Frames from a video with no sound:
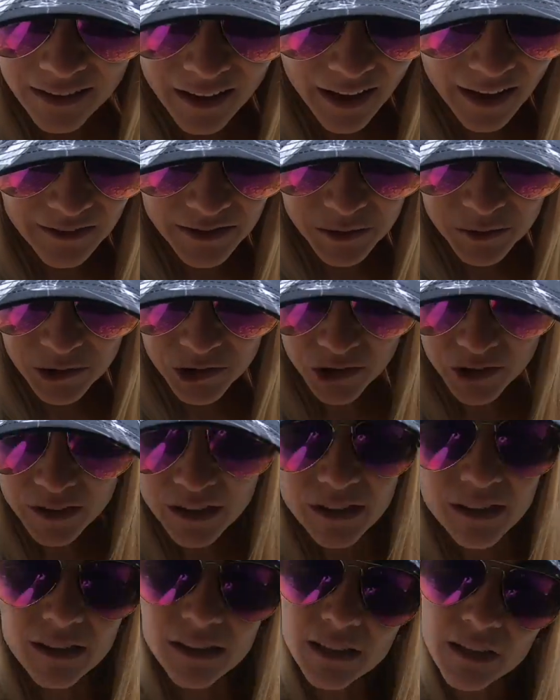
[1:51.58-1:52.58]
I have some
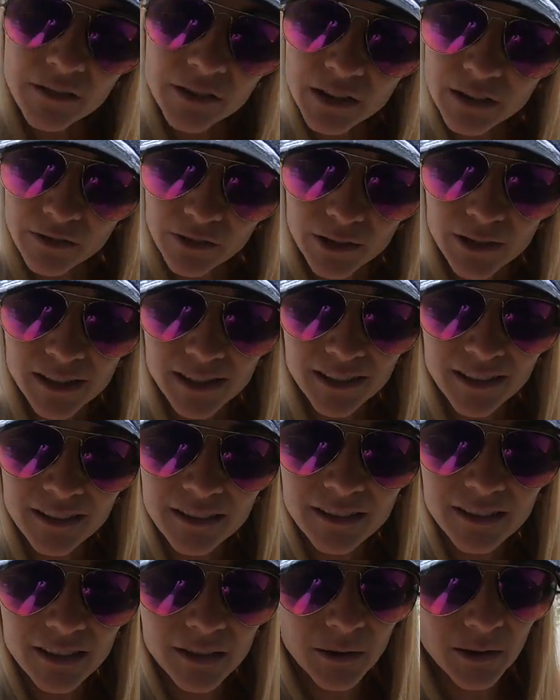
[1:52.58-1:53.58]
treats and stuff in the freezer.
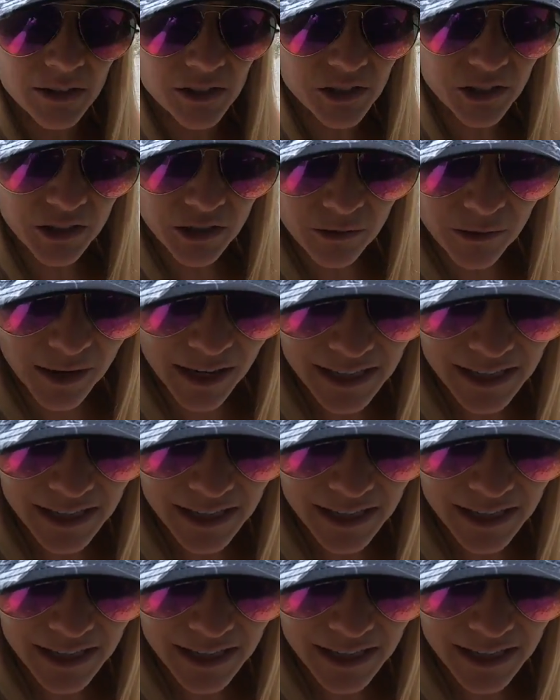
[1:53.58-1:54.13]
So I'll show you what